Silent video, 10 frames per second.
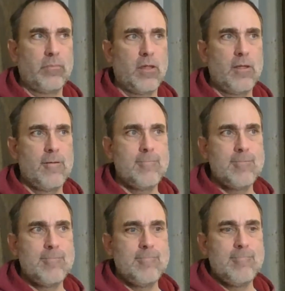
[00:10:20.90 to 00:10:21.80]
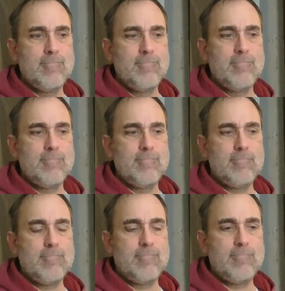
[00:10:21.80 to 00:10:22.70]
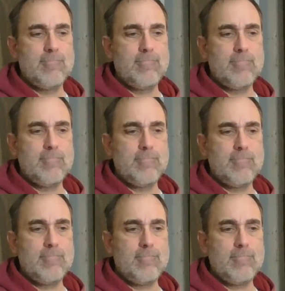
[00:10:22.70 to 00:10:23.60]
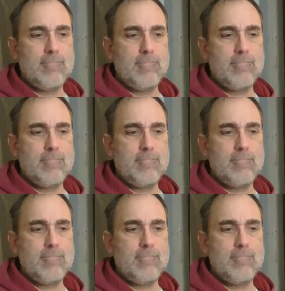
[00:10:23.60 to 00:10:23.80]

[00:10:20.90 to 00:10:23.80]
[no speech]